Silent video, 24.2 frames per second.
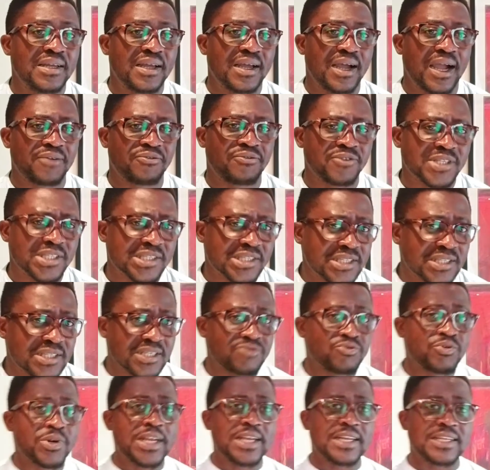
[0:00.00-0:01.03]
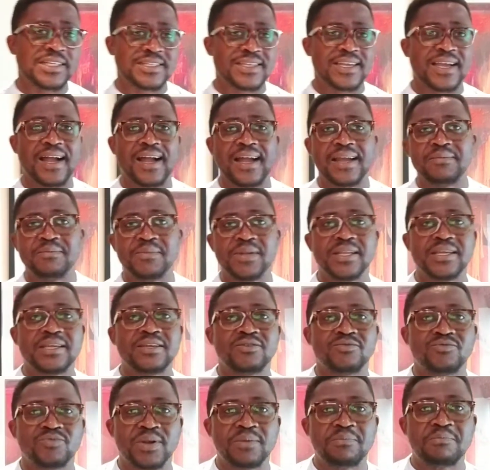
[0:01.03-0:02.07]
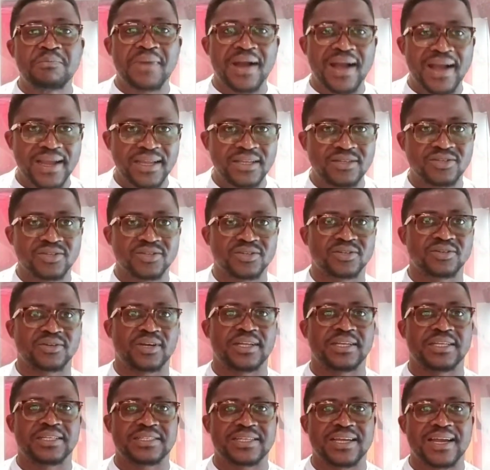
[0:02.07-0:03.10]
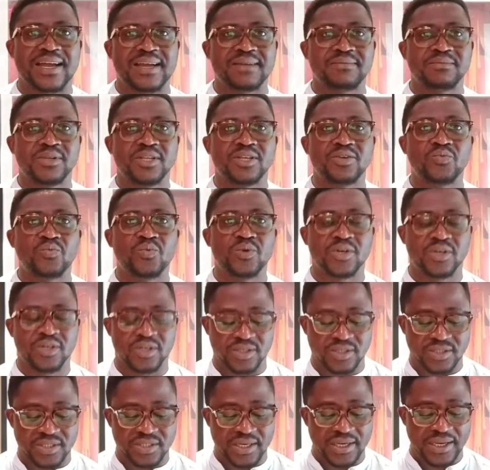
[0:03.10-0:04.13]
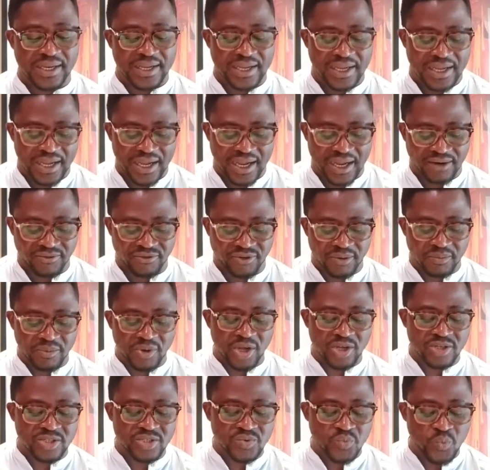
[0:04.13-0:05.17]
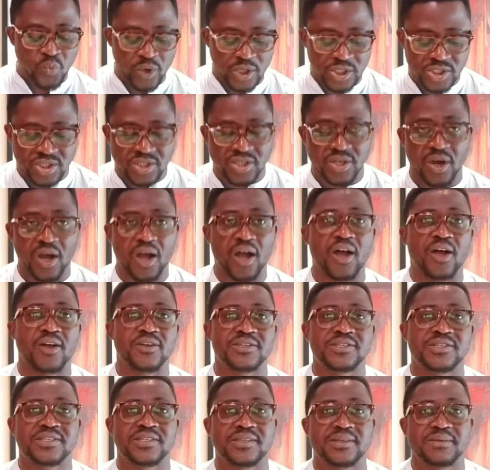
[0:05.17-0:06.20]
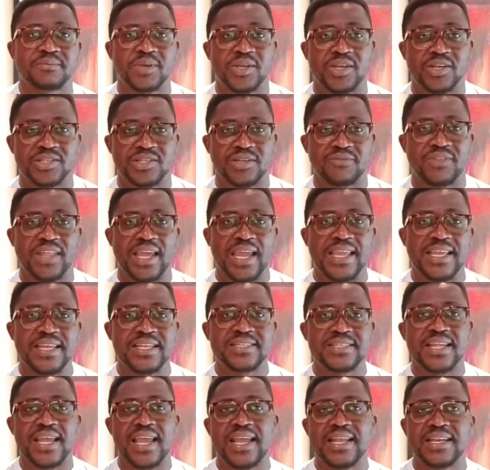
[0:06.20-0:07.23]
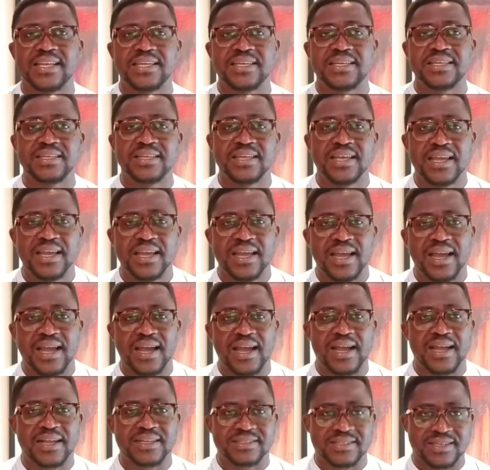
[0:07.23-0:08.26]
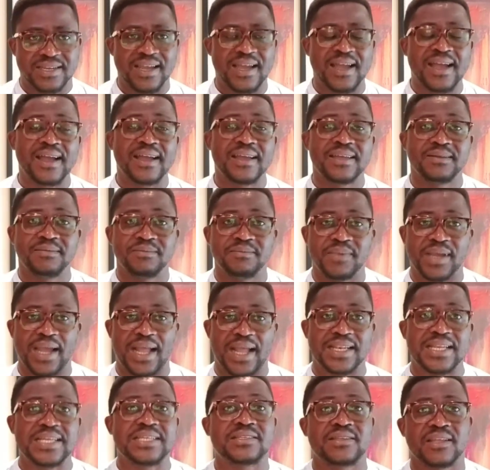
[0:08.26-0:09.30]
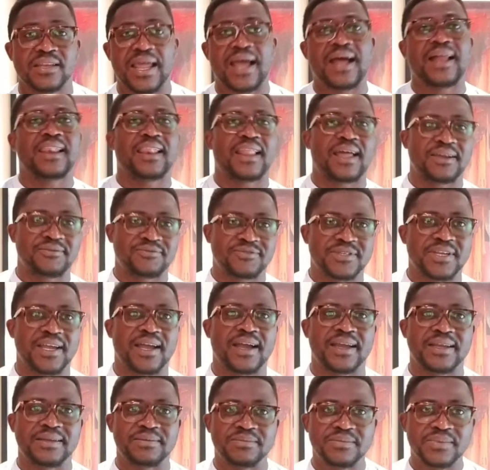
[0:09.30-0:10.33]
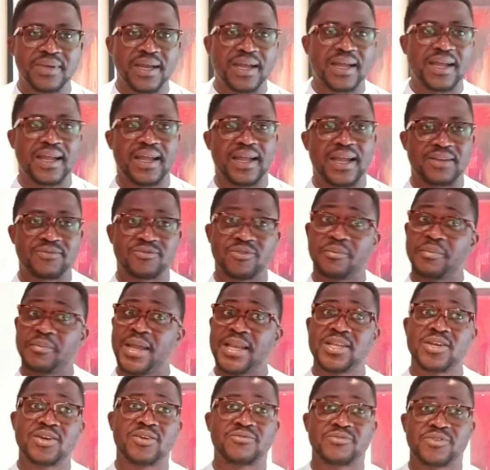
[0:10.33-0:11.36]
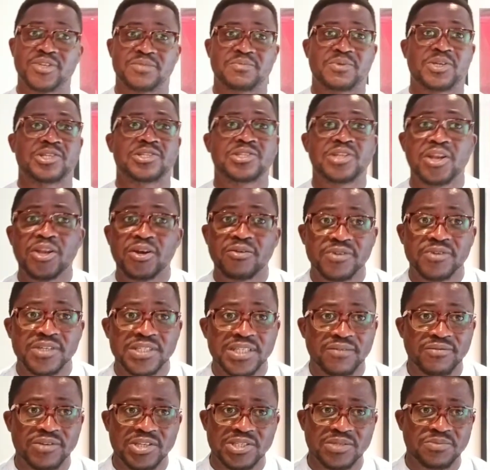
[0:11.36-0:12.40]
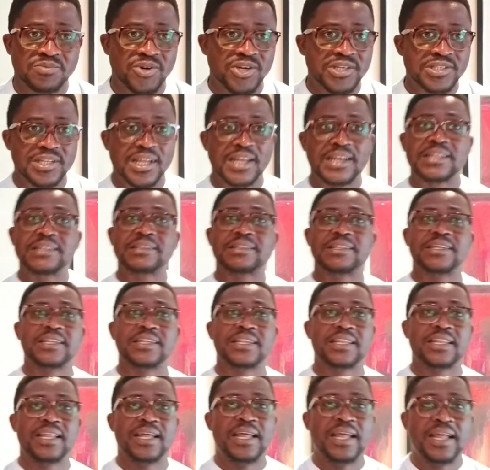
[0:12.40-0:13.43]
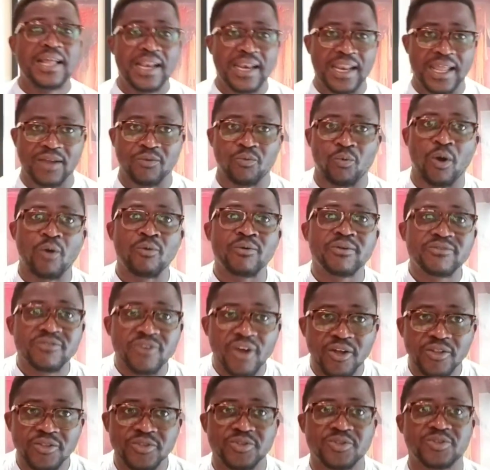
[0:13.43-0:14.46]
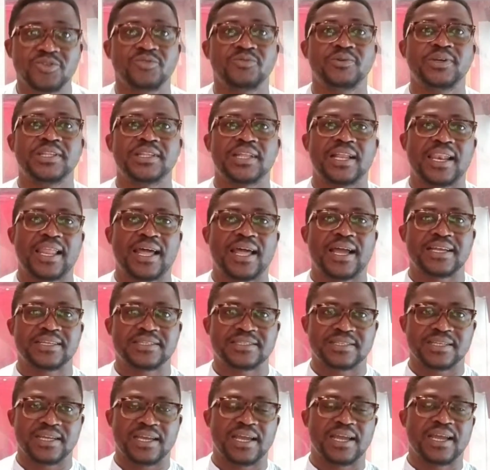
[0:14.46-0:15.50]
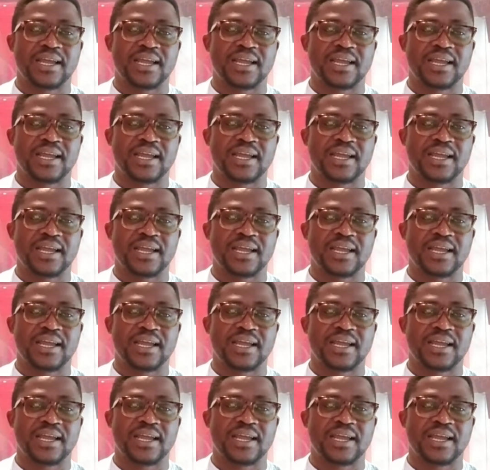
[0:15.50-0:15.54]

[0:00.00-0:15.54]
I feel this is a really timely reminder and a timely word from God's words to us. Because if there is any time, at least in our lifetime, and for many of us, because none of us have experienced anything like what we've gone through in the last